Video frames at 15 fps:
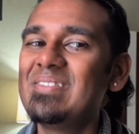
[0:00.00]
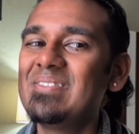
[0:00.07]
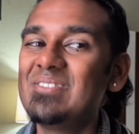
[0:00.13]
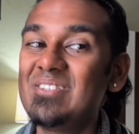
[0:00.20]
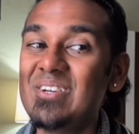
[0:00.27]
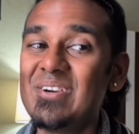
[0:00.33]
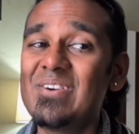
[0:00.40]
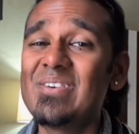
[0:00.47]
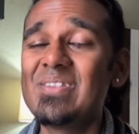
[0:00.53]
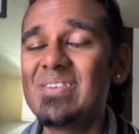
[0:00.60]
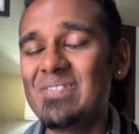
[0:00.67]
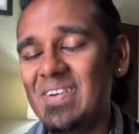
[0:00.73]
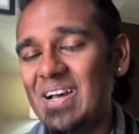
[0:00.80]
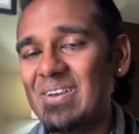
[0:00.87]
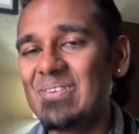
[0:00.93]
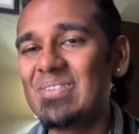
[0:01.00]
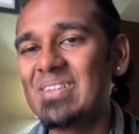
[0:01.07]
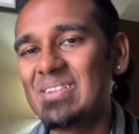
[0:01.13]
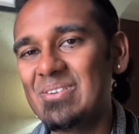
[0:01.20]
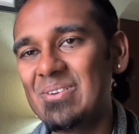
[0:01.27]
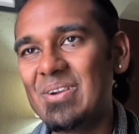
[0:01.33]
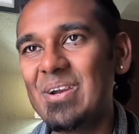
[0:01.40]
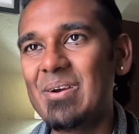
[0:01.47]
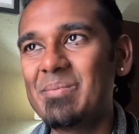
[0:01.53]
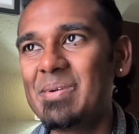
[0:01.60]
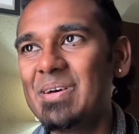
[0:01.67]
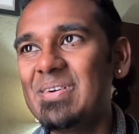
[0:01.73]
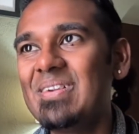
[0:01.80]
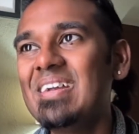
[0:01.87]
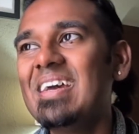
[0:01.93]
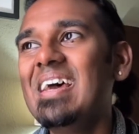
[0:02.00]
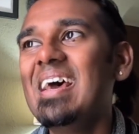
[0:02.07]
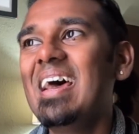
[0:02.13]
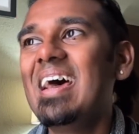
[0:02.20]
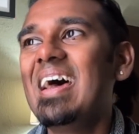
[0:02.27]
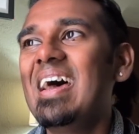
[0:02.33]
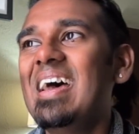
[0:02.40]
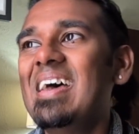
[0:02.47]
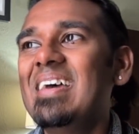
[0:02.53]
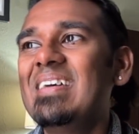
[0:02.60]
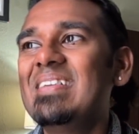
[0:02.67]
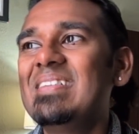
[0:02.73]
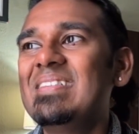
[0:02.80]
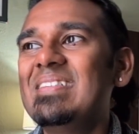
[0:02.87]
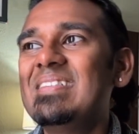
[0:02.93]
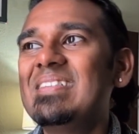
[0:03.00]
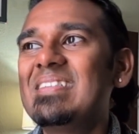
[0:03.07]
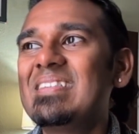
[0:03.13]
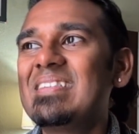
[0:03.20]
share the value that you care about, and